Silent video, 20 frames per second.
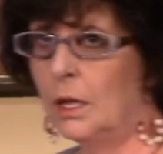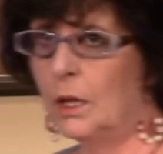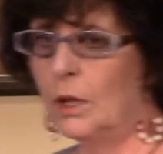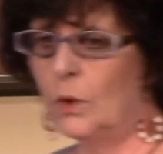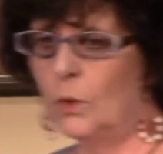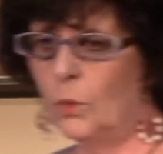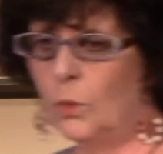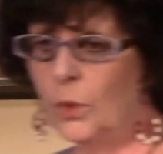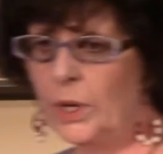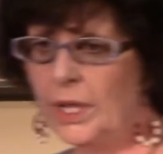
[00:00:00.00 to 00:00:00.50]

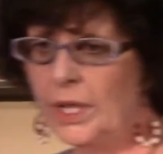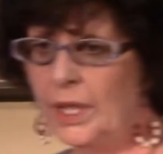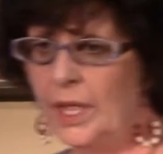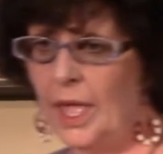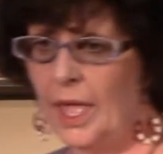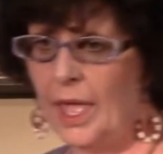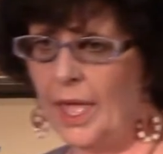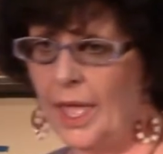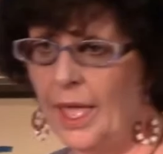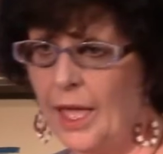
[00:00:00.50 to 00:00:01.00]
We
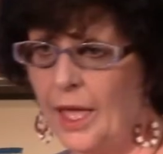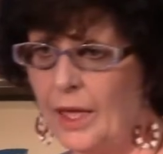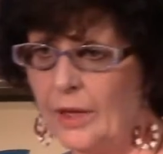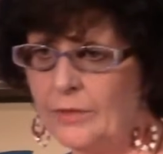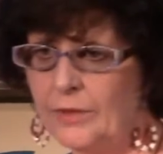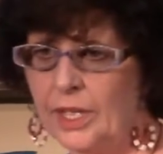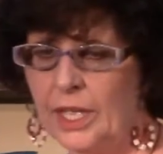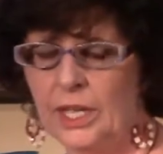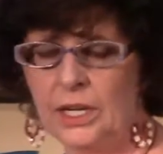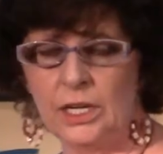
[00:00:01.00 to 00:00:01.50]

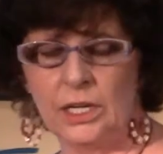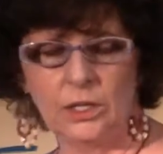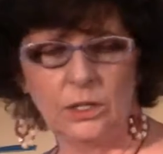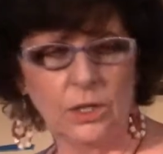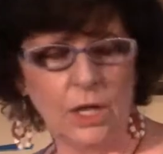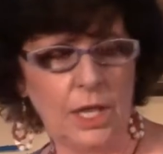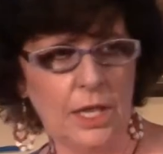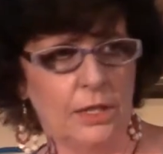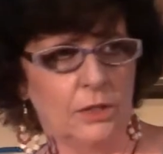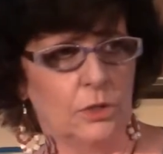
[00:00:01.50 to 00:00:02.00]
have
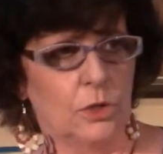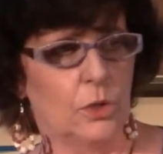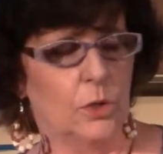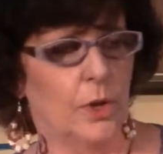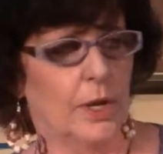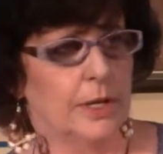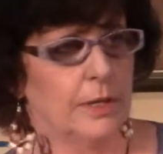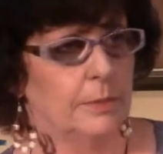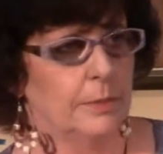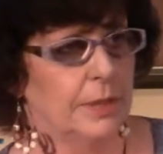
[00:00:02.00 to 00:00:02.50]
an
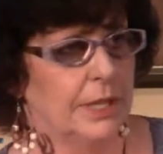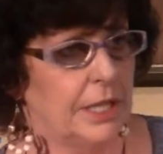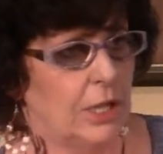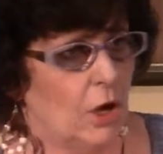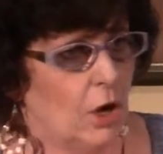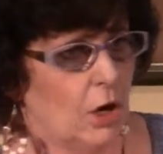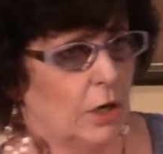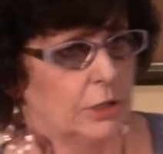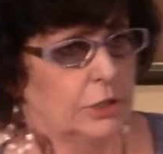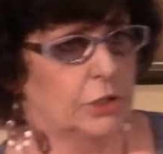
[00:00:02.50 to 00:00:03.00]
incredibly
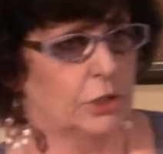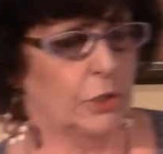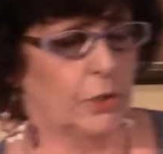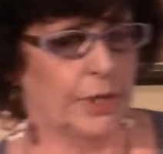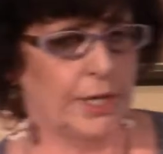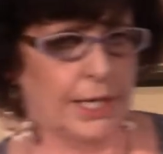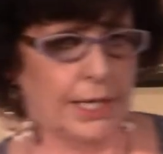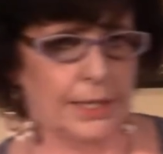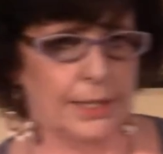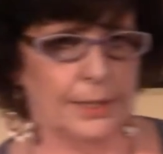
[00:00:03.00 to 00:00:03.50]
harsh
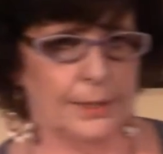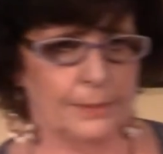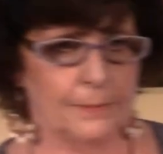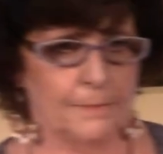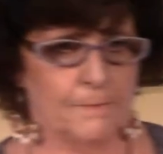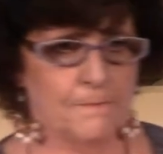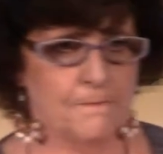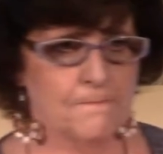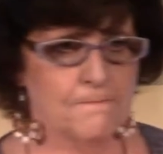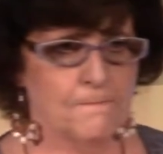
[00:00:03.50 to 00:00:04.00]
critic
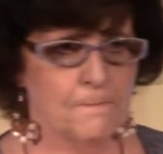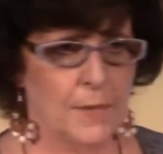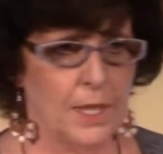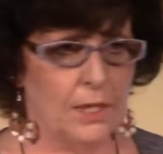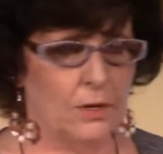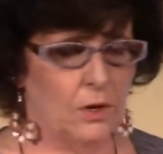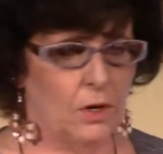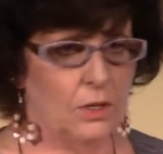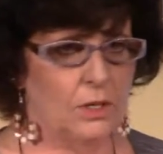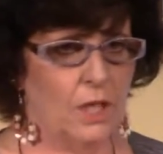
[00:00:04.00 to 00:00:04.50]

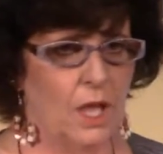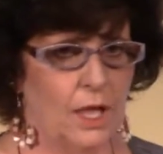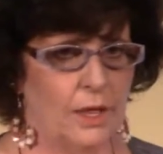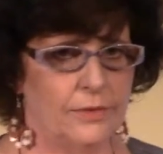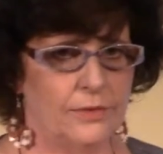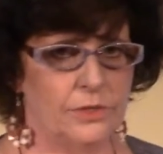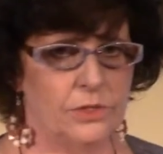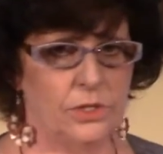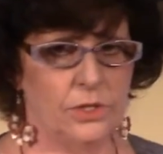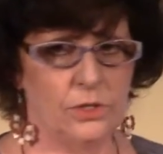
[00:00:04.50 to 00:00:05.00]
in our
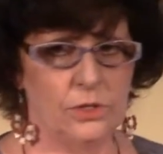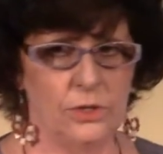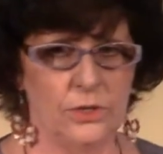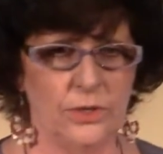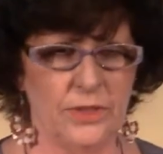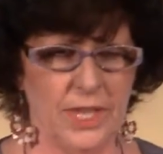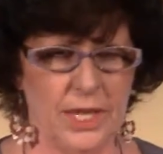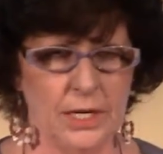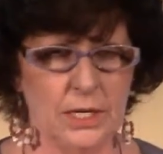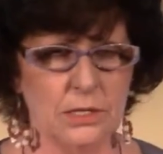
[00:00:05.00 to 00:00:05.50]
lives. Do you know
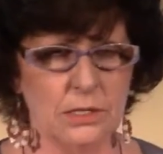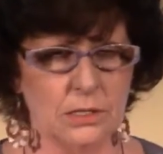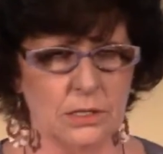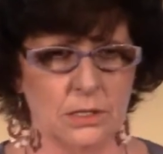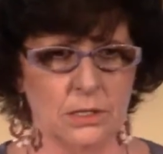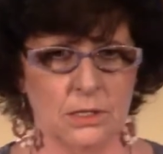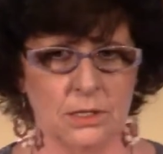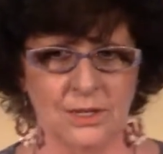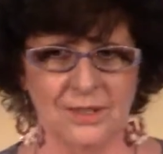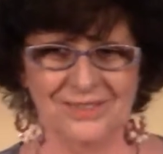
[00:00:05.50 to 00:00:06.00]
who that is?
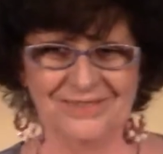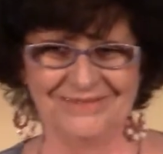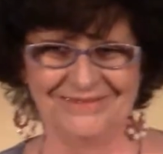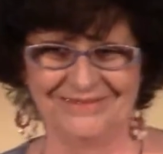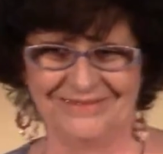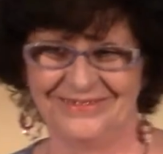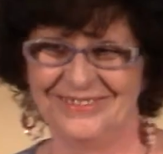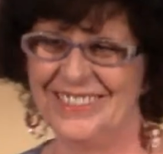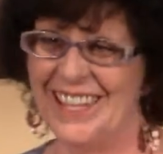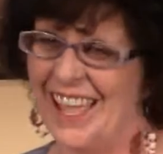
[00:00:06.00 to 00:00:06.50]

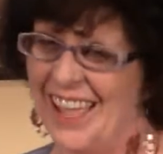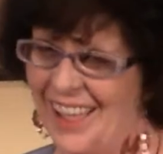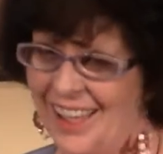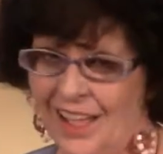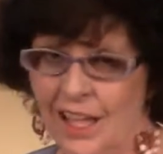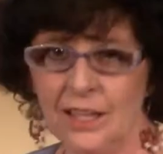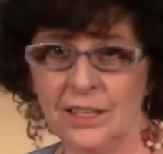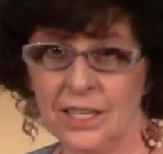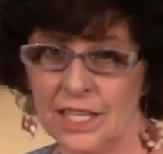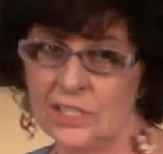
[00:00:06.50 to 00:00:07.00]

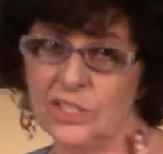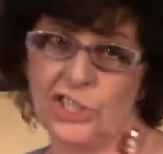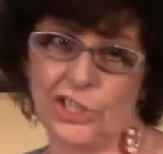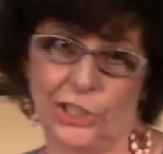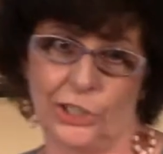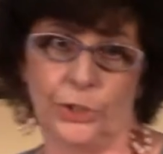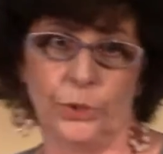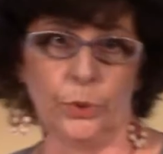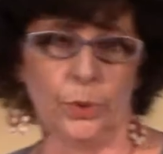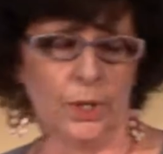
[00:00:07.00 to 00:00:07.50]
Yeah, it's
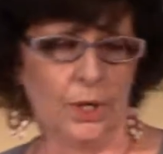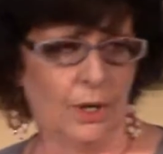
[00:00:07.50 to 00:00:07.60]
you.